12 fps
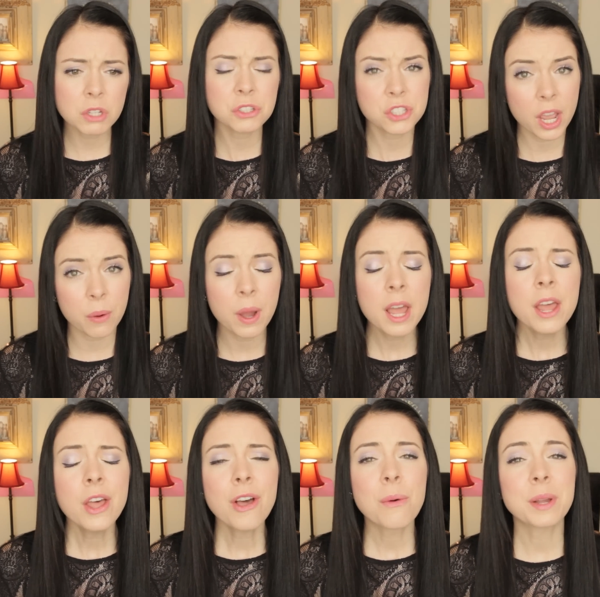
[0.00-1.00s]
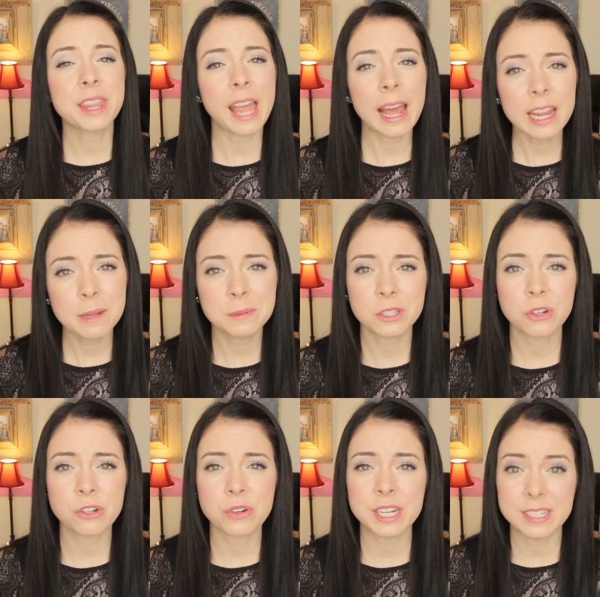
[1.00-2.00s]
So what that hip
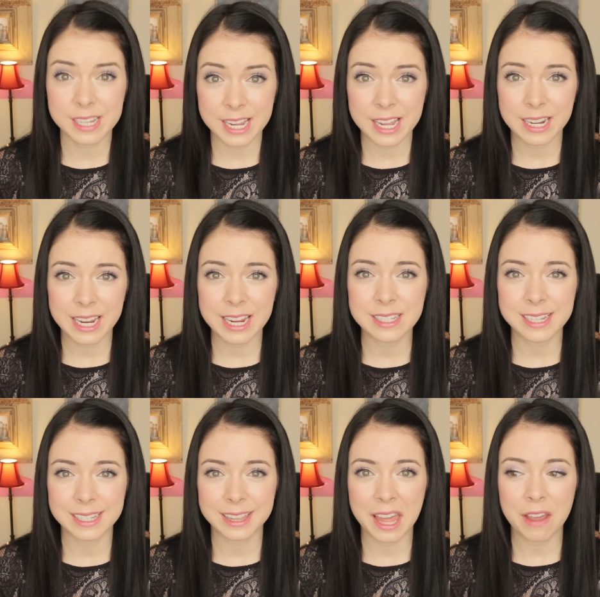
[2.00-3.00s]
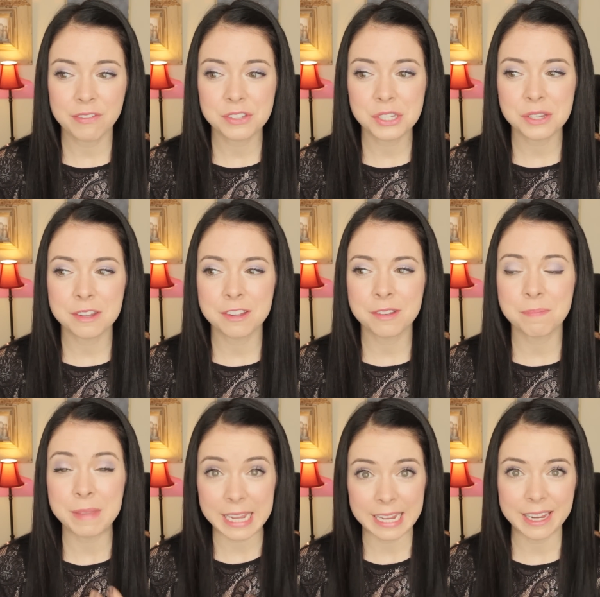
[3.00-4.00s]
surgery did is it left
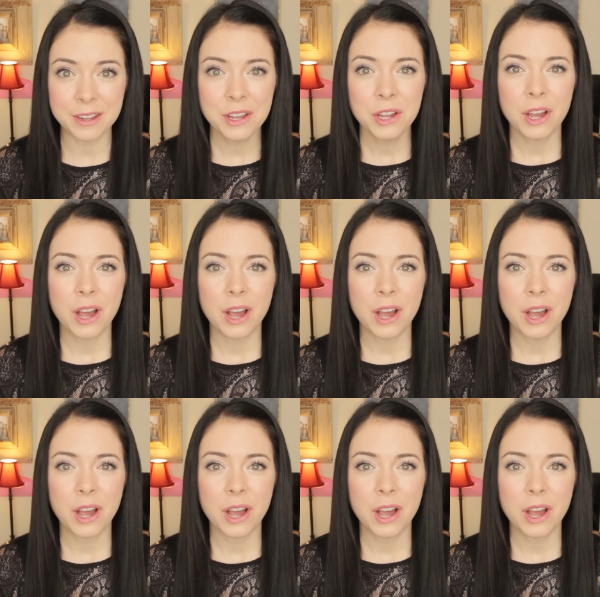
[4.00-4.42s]
me,